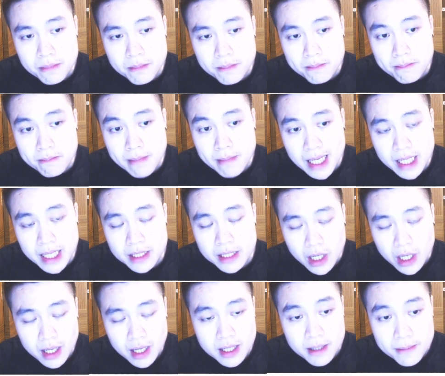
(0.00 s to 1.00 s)
million
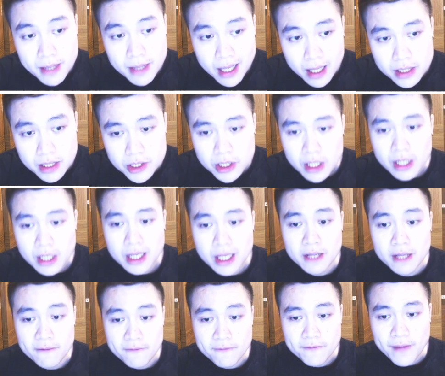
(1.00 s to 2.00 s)
of cash
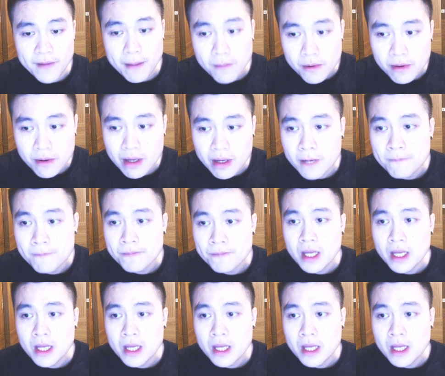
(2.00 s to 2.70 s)
in February,